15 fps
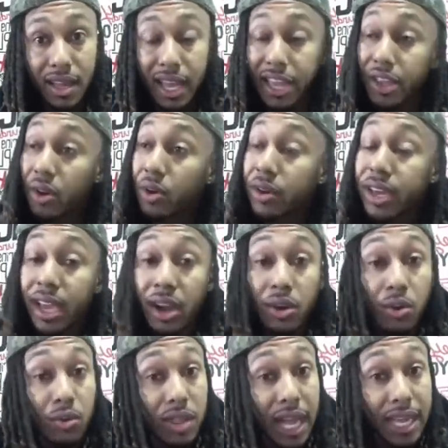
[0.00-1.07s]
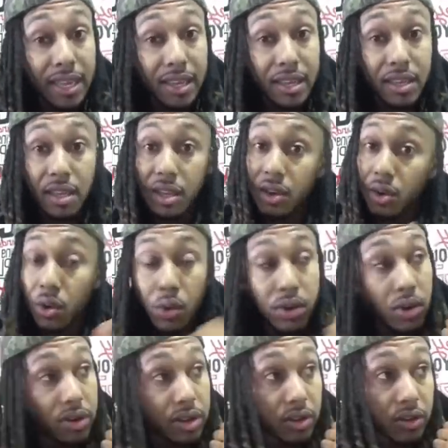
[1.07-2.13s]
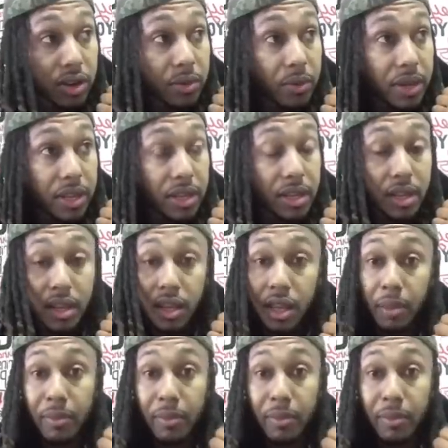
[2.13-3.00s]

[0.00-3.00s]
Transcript: And you don't care who like it, who don't agree with it,